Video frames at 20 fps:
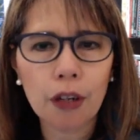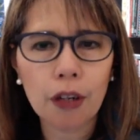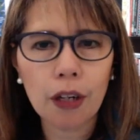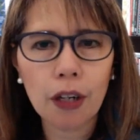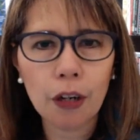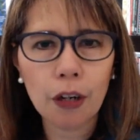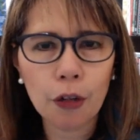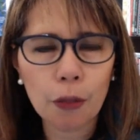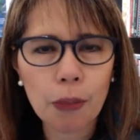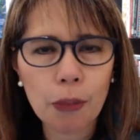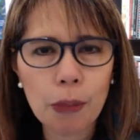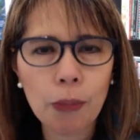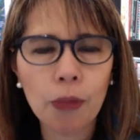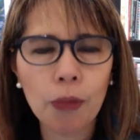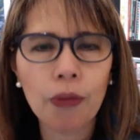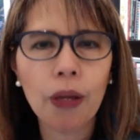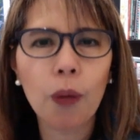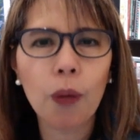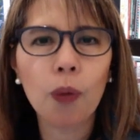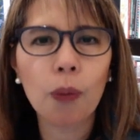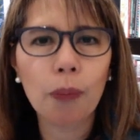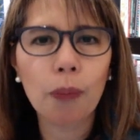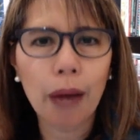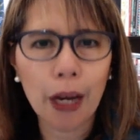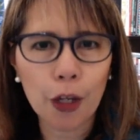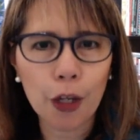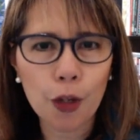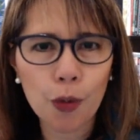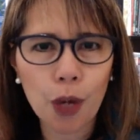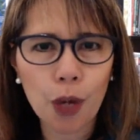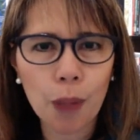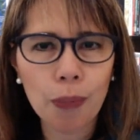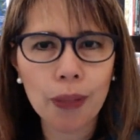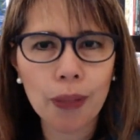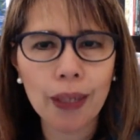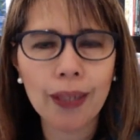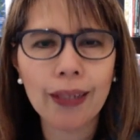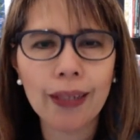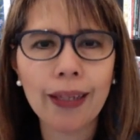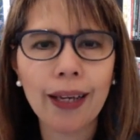other people that will back you up
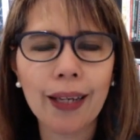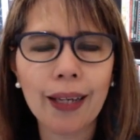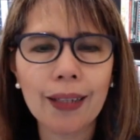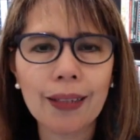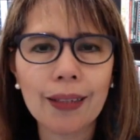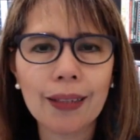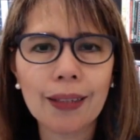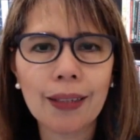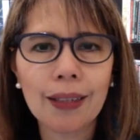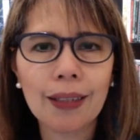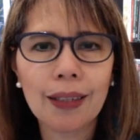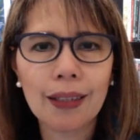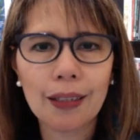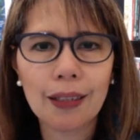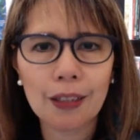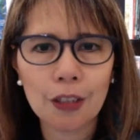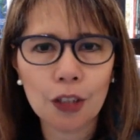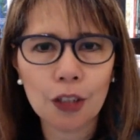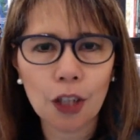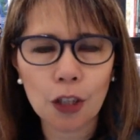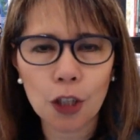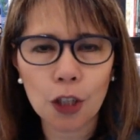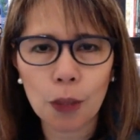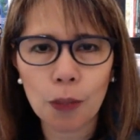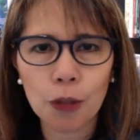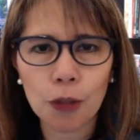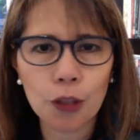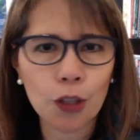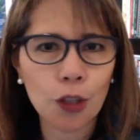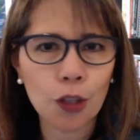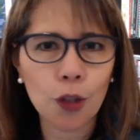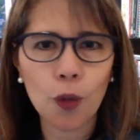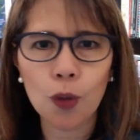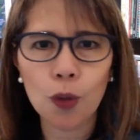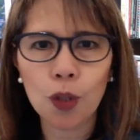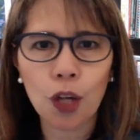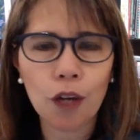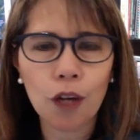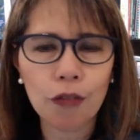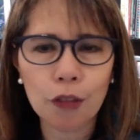in case this toxic person goes
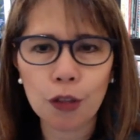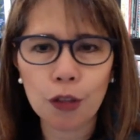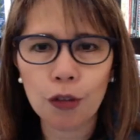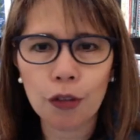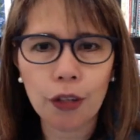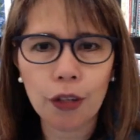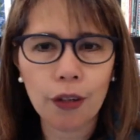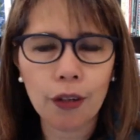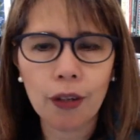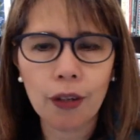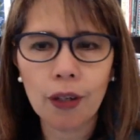off into their